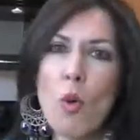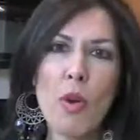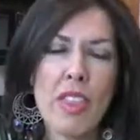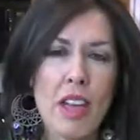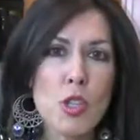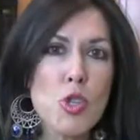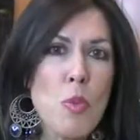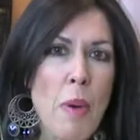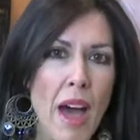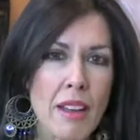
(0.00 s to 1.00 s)
with two
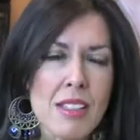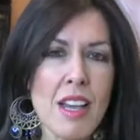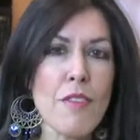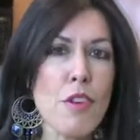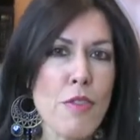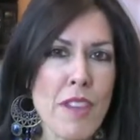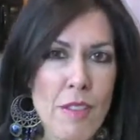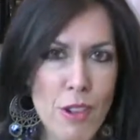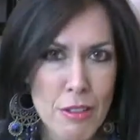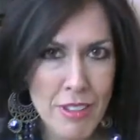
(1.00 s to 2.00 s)
bottles of your
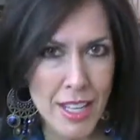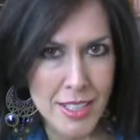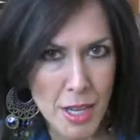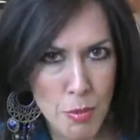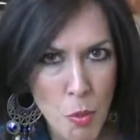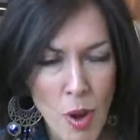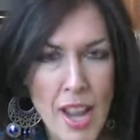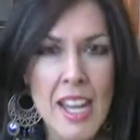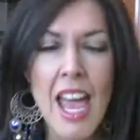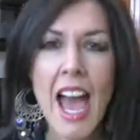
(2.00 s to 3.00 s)
favorite red table
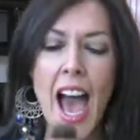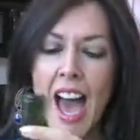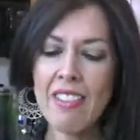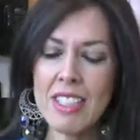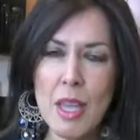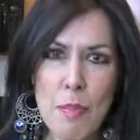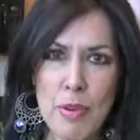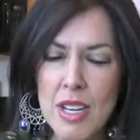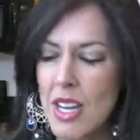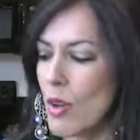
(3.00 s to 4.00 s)
wine. I have a
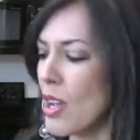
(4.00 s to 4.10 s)
Tempranillo